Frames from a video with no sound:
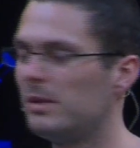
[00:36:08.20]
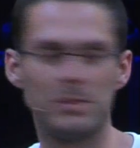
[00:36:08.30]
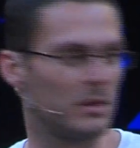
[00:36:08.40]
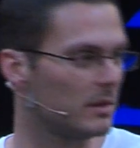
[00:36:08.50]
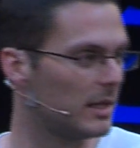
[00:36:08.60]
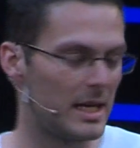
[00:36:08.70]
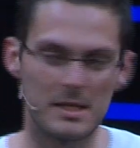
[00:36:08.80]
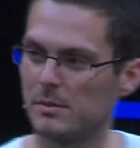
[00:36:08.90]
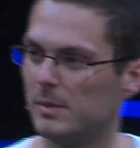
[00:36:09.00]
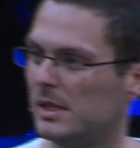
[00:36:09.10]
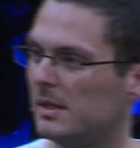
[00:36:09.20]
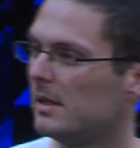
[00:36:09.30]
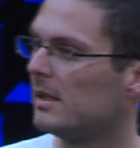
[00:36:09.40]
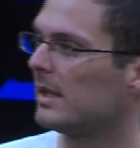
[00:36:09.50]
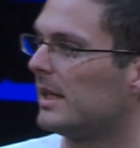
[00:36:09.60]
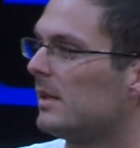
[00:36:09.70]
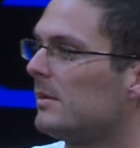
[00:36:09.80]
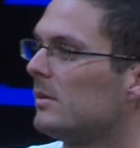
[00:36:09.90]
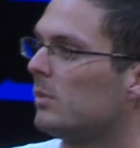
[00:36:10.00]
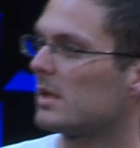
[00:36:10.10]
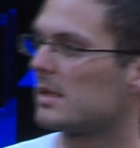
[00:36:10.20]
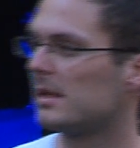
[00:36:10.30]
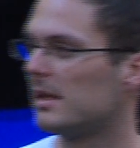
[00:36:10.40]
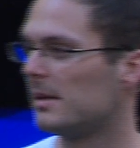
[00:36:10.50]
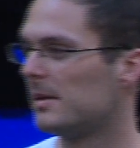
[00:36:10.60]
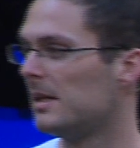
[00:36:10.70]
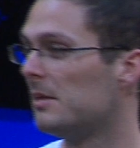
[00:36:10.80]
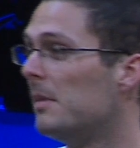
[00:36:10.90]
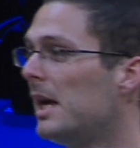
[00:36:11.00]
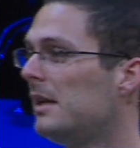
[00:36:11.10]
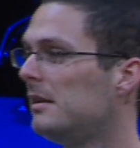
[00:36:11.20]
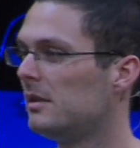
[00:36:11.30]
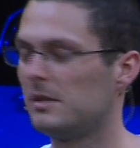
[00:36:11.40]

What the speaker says: people ask me, like, what's the main